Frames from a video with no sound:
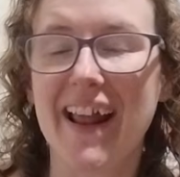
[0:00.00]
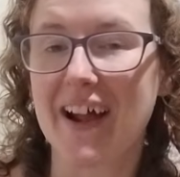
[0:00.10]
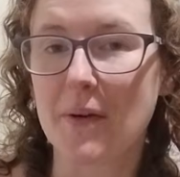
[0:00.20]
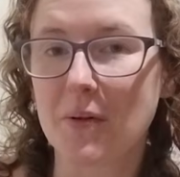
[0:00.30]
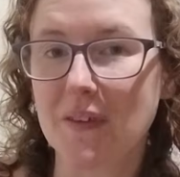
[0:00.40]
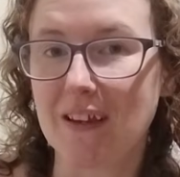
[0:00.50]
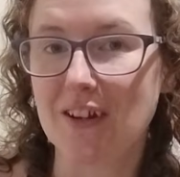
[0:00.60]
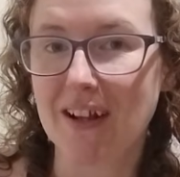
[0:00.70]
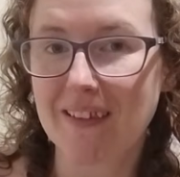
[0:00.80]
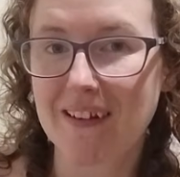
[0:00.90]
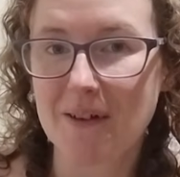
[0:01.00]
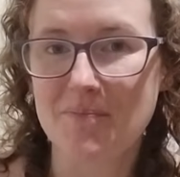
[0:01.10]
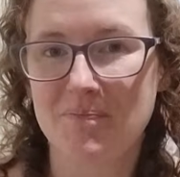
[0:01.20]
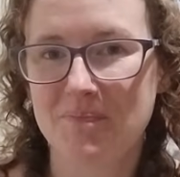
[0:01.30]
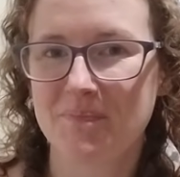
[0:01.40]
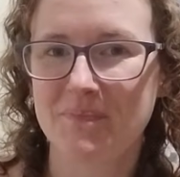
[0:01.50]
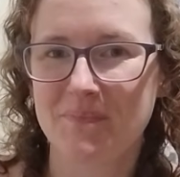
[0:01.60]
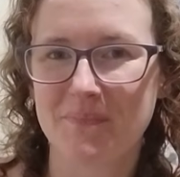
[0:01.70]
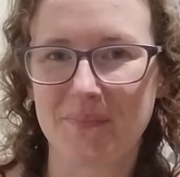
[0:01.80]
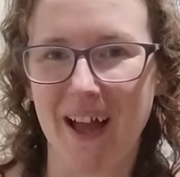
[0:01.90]
And I will see you next time.
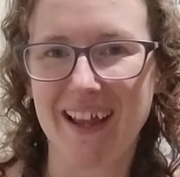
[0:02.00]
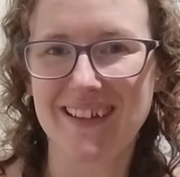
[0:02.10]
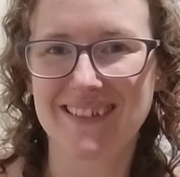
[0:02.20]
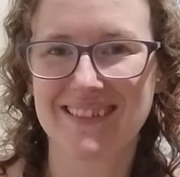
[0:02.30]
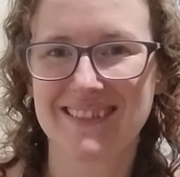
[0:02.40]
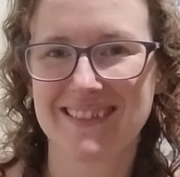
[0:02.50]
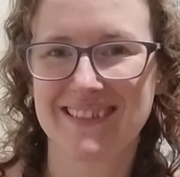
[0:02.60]
Bye.